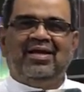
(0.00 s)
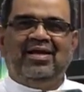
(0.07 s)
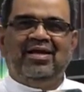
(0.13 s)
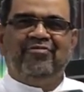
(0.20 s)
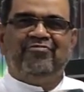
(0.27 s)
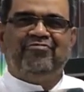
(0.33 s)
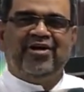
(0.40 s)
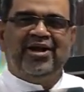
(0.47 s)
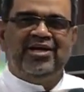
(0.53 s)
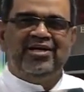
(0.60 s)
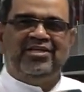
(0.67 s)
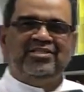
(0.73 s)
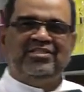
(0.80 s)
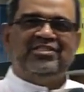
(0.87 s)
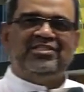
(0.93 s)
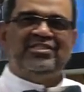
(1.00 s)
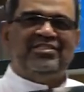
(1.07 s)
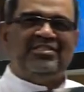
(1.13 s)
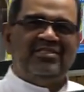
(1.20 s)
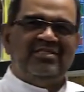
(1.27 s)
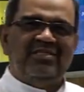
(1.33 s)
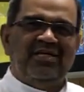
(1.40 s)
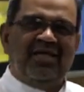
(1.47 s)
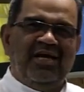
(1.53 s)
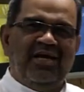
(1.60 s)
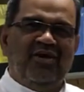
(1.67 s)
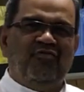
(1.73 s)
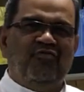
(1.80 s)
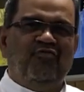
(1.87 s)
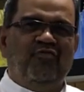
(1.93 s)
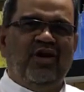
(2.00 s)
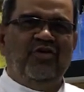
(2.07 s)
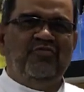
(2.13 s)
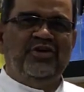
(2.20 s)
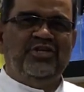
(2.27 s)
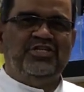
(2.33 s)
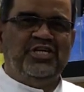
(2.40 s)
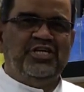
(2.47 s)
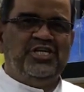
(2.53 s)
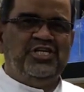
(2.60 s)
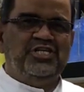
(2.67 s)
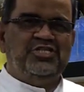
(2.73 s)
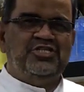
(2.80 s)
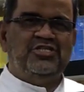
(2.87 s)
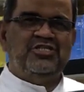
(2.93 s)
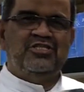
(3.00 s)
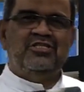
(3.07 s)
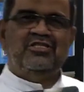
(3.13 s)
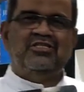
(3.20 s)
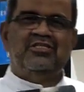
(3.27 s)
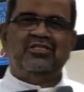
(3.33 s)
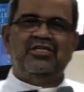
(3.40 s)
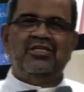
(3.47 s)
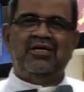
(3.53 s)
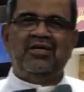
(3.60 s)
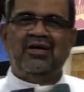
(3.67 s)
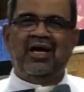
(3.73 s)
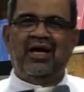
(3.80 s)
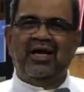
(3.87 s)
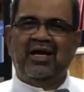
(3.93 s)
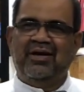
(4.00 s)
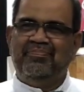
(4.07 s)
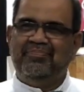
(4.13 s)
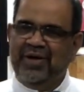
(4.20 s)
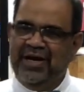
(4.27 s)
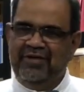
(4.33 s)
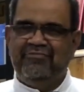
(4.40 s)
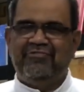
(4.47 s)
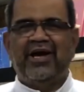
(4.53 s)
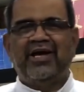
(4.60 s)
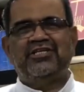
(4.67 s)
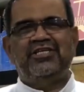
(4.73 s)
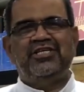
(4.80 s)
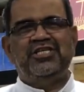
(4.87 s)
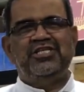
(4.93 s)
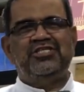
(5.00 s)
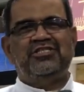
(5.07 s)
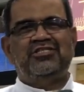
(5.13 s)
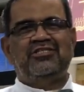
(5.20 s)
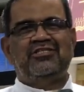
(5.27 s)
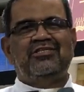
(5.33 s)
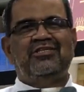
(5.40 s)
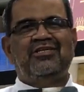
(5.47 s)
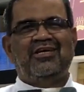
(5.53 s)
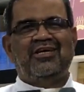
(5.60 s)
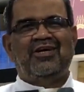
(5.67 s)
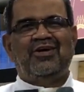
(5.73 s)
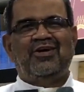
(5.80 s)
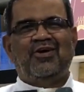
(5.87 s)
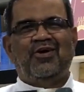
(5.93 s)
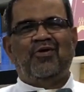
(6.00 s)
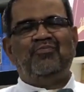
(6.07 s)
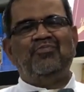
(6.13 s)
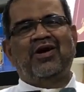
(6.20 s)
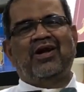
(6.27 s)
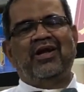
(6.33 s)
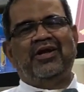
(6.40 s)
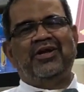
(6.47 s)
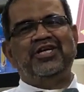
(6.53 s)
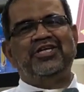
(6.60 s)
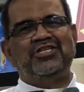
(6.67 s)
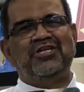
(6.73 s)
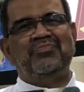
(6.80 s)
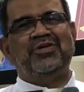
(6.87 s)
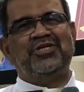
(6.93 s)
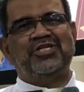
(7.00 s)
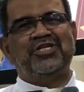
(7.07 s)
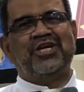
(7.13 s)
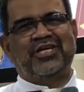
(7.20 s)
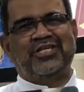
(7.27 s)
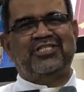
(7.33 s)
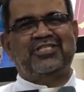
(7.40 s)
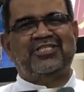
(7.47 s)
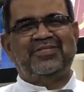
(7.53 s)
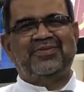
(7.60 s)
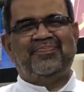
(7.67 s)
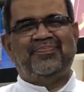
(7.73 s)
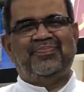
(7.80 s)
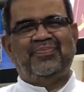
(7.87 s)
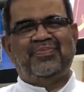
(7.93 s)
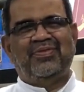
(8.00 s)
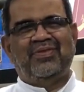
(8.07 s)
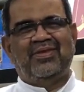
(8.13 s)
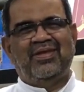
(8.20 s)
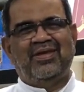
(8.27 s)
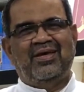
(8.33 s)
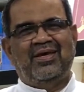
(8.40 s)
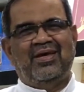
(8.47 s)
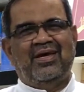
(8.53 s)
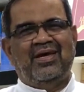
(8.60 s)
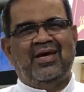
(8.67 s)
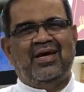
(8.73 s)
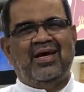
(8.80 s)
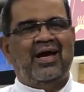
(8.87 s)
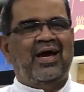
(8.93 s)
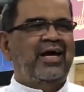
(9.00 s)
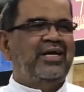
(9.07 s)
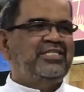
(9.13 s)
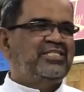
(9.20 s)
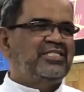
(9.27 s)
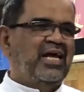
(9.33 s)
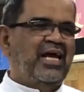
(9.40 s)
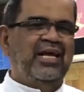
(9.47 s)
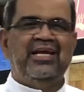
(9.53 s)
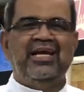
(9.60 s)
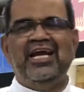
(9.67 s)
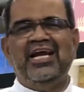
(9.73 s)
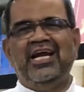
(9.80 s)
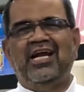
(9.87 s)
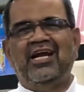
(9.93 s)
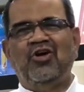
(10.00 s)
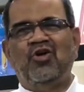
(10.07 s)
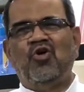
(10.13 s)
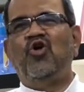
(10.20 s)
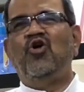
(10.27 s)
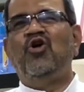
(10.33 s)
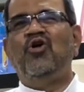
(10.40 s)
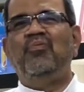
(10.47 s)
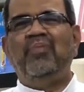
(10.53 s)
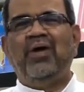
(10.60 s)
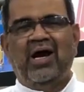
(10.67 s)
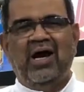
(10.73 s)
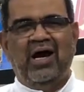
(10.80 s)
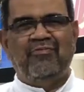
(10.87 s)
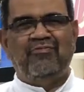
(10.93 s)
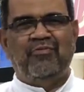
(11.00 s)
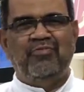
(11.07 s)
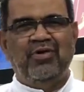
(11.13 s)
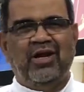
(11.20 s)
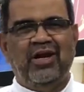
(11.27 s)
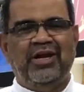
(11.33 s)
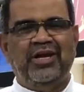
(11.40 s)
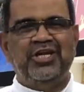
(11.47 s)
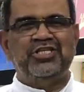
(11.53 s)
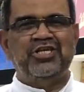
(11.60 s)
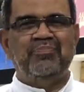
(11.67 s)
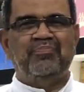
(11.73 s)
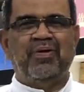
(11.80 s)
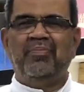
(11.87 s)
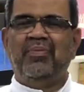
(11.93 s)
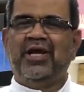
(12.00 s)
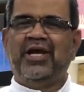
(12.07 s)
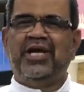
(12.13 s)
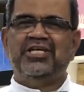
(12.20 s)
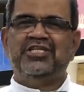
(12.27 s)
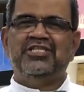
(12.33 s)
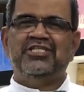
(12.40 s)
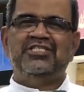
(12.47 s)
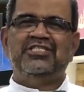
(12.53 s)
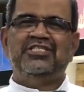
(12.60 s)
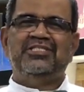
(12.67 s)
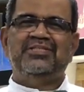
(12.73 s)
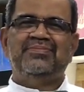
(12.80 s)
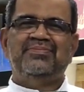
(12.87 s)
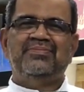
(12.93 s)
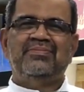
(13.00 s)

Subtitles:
Dear friends, well-wishers and benefactors of the Claretian missionaries, I stand here on behalf of the Claretian publications